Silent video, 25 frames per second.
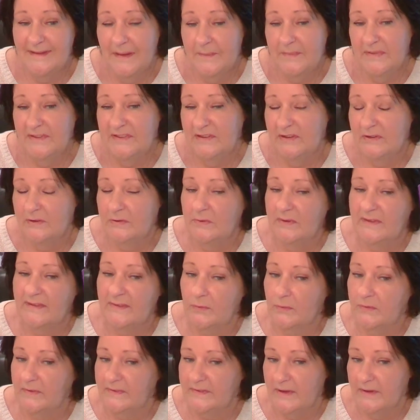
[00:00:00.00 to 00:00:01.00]
Number 2 is
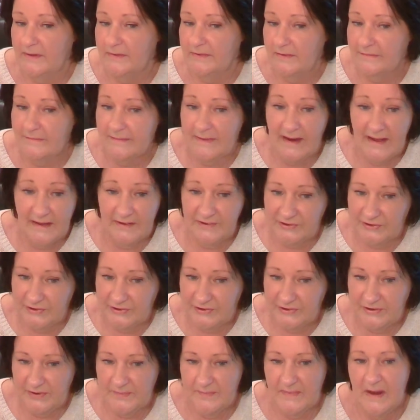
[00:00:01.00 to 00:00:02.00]
also the
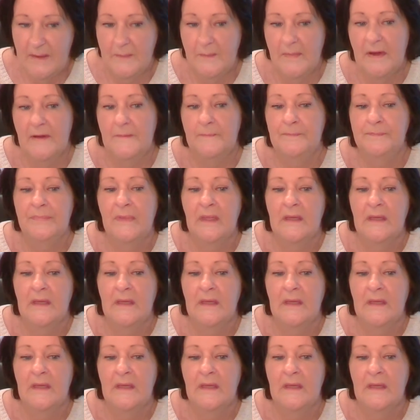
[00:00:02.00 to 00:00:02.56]
relationship number.